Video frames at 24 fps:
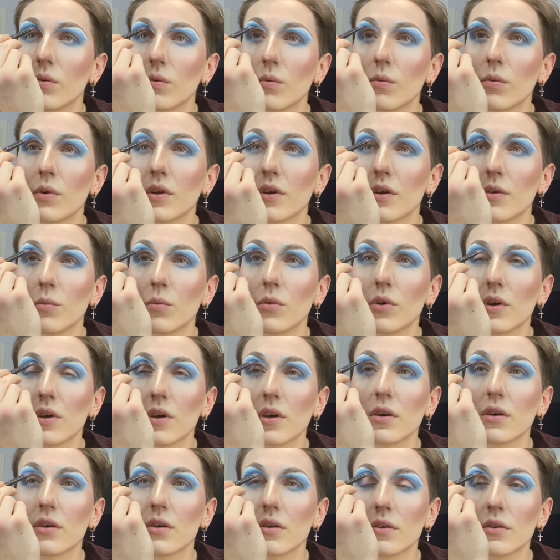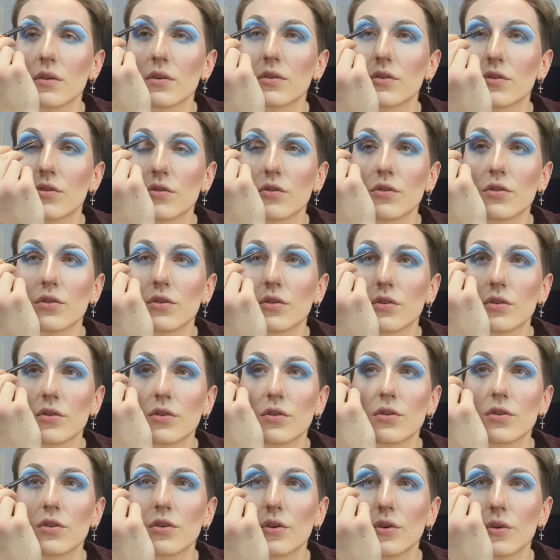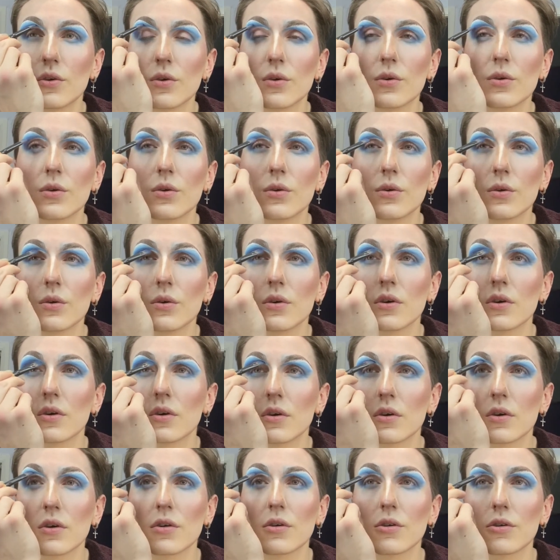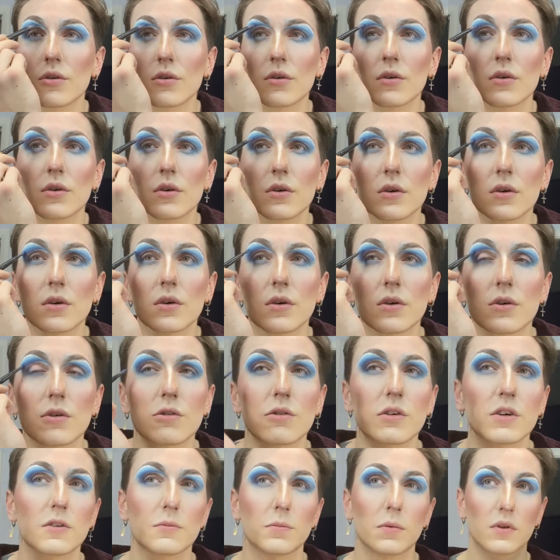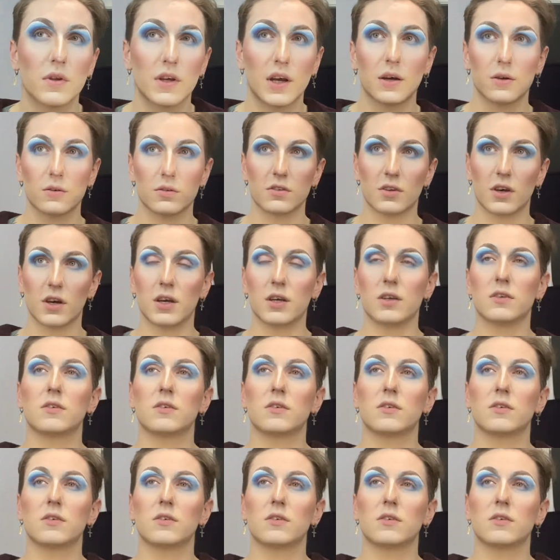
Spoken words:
We don't want it too crisp on the outside.